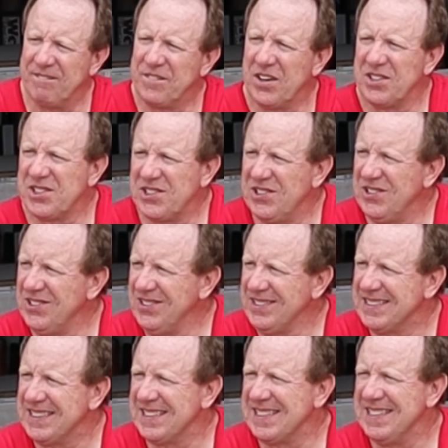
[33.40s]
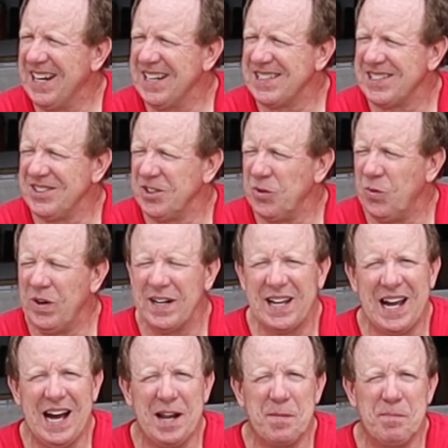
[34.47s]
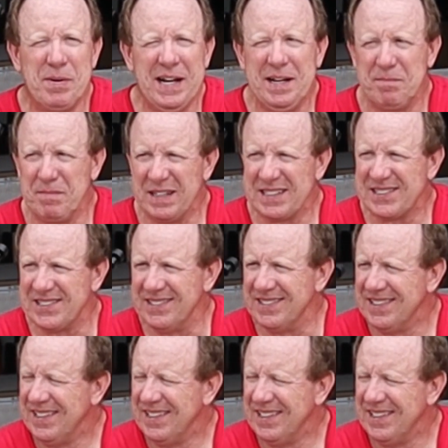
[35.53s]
that first tool is this nice little 1-gallon paint mixer.